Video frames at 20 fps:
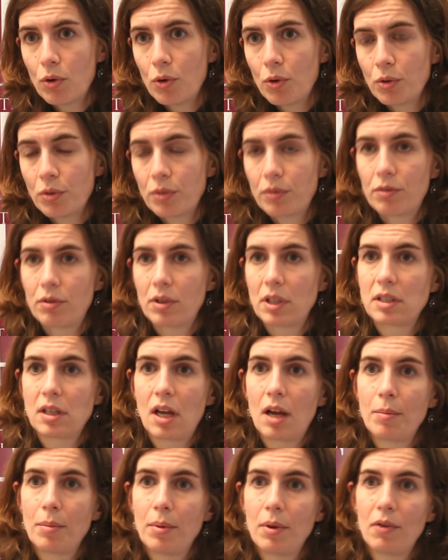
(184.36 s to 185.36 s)
rules, for
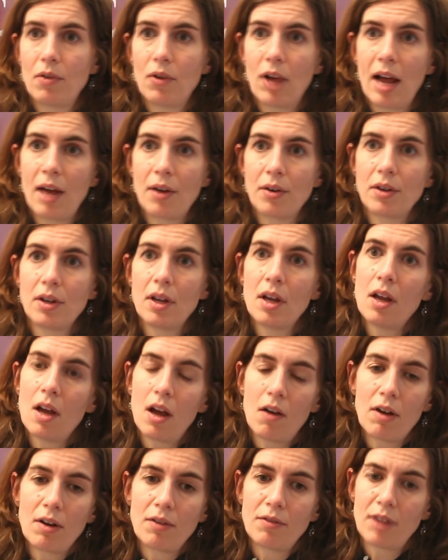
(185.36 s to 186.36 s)
example, around,
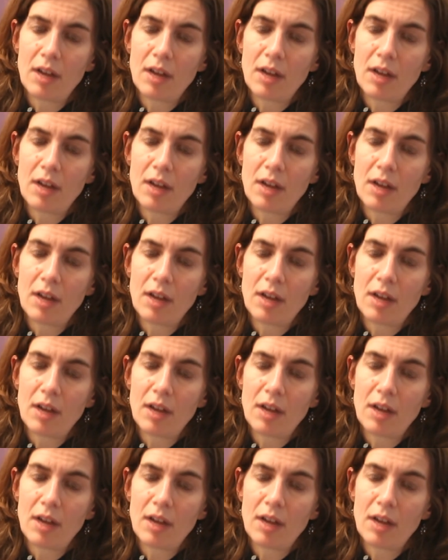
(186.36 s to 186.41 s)
around